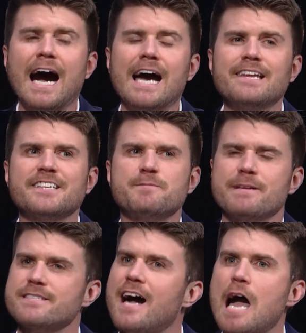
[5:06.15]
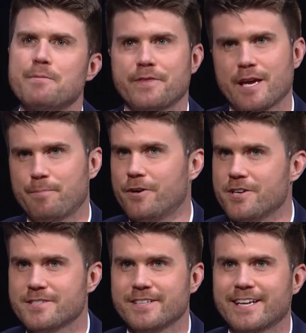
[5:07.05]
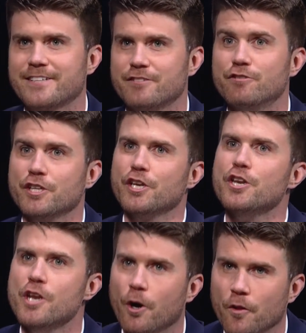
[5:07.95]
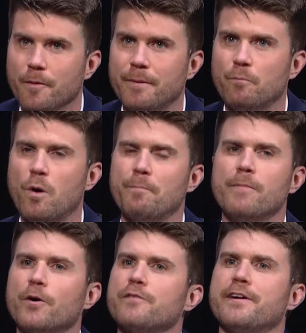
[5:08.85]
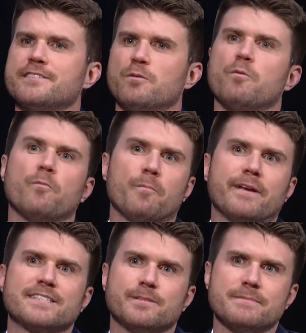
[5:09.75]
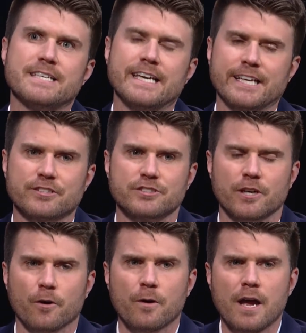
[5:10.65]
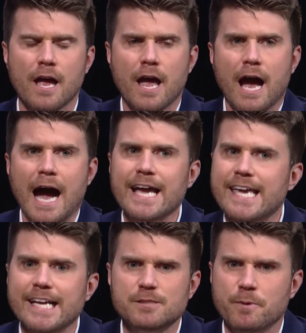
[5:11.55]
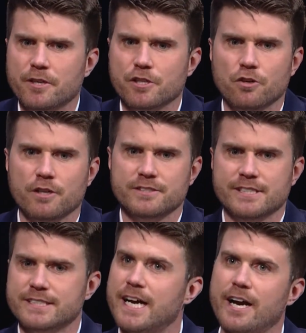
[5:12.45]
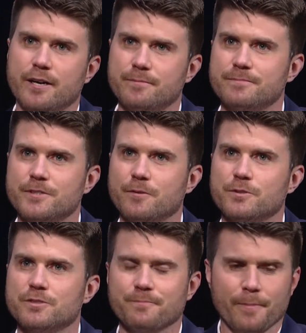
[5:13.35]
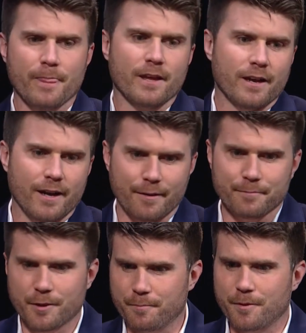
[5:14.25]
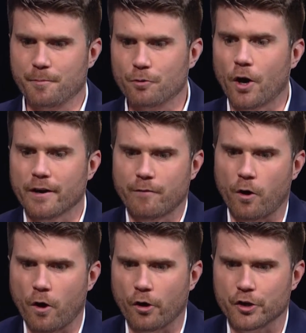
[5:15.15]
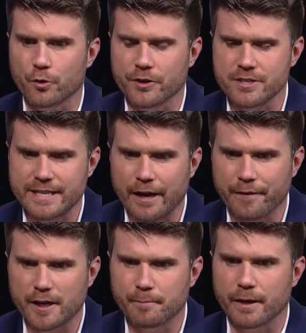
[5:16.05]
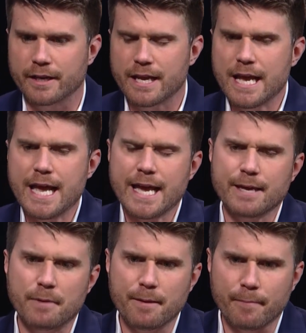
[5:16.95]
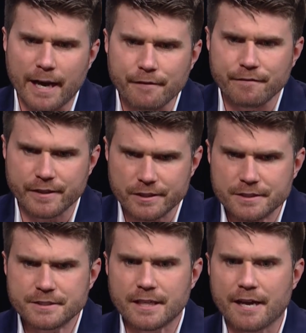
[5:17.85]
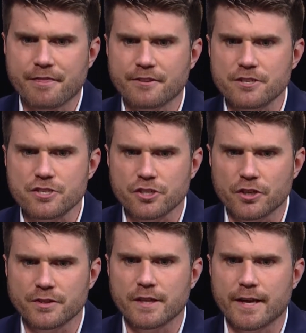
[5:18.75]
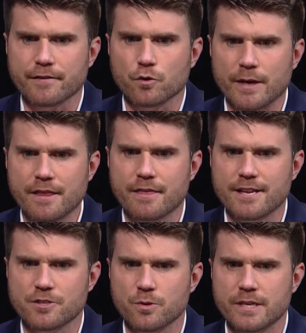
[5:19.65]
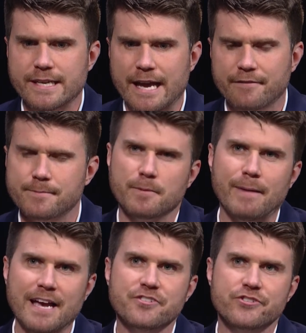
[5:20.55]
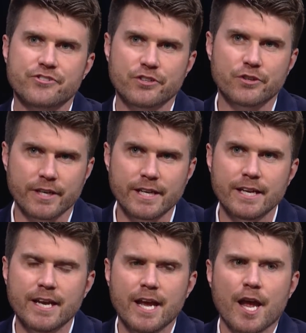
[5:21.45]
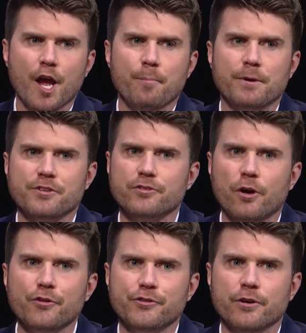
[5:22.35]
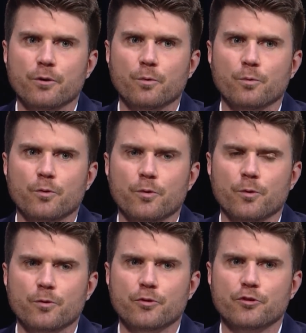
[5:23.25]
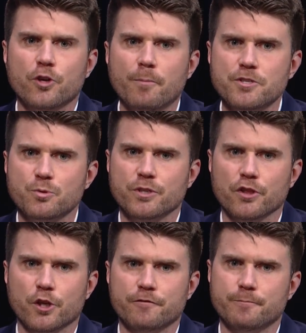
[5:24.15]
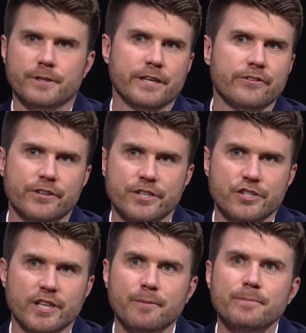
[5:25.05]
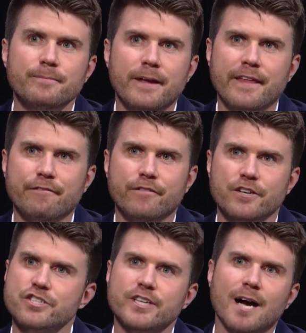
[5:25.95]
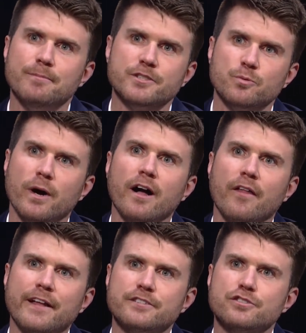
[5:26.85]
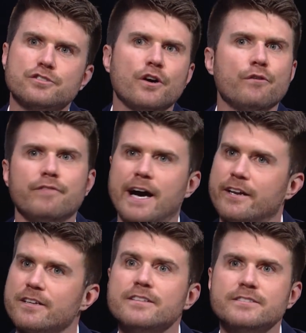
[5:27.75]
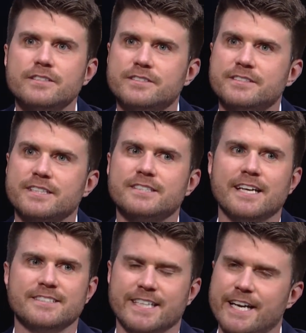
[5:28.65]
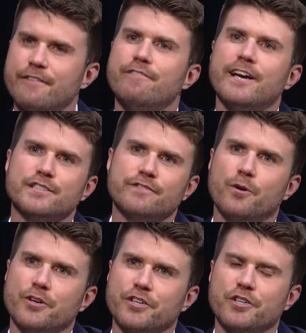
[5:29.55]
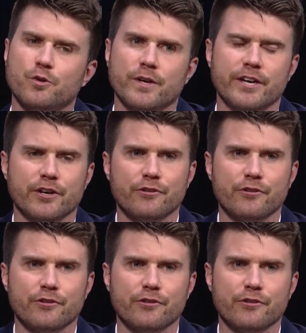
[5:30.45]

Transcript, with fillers: I need to spend time with that person to get to really know them and what motivates them, what makes them tick. So I can't speak across the entire, you know, of course. Uh, the, the broad of all, all, careers out there. But in, in my field, I think there's certainly a lot of great things you can get from a master's degree, but there's also so much you can learn from an internship and that first job as well. That's so vital to, yeah, to success to kind of fast forward your career.